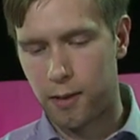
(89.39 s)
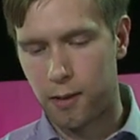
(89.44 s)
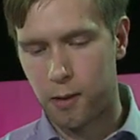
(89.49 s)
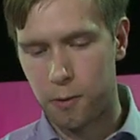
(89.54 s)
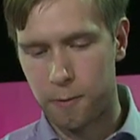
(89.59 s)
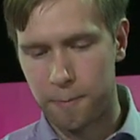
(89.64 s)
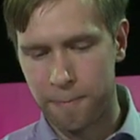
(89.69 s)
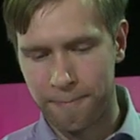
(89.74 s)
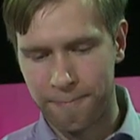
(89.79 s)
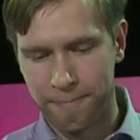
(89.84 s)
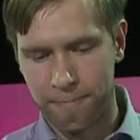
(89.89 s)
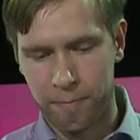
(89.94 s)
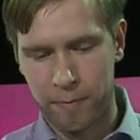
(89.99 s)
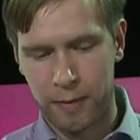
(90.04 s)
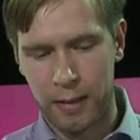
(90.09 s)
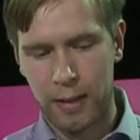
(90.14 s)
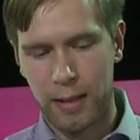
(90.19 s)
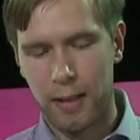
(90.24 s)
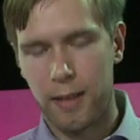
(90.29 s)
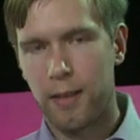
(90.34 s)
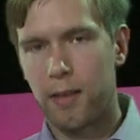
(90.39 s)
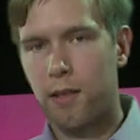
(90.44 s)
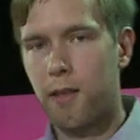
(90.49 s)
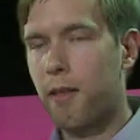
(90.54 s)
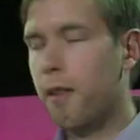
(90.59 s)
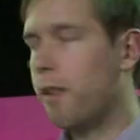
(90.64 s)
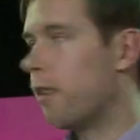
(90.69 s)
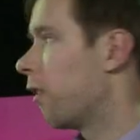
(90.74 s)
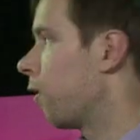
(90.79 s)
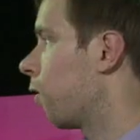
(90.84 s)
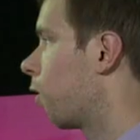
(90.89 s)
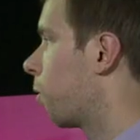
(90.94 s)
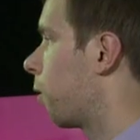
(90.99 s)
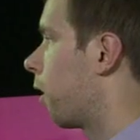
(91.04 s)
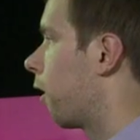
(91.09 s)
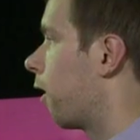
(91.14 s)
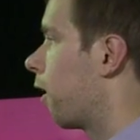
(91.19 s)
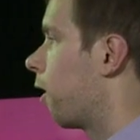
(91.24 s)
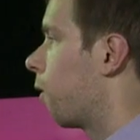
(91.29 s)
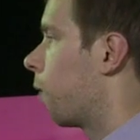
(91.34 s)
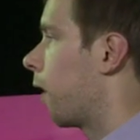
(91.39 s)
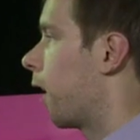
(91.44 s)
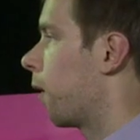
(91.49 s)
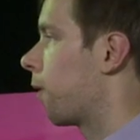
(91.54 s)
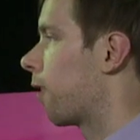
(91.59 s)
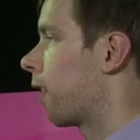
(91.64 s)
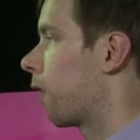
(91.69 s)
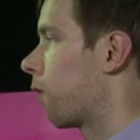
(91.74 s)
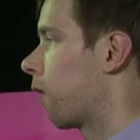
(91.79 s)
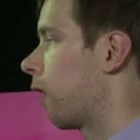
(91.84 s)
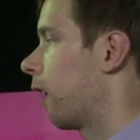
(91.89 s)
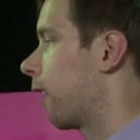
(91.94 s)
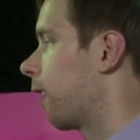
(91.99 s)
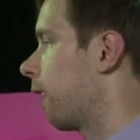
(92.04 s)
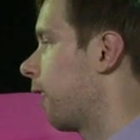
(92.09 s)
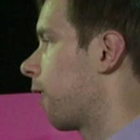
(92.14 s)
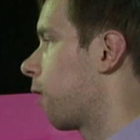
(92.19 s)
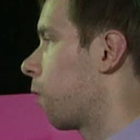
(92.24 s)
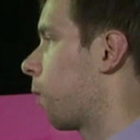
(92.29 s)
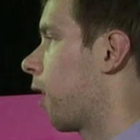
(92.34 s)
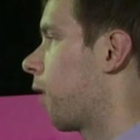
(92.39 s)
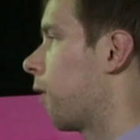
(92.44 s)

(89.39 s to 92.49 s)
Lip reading: So normally we have something like this.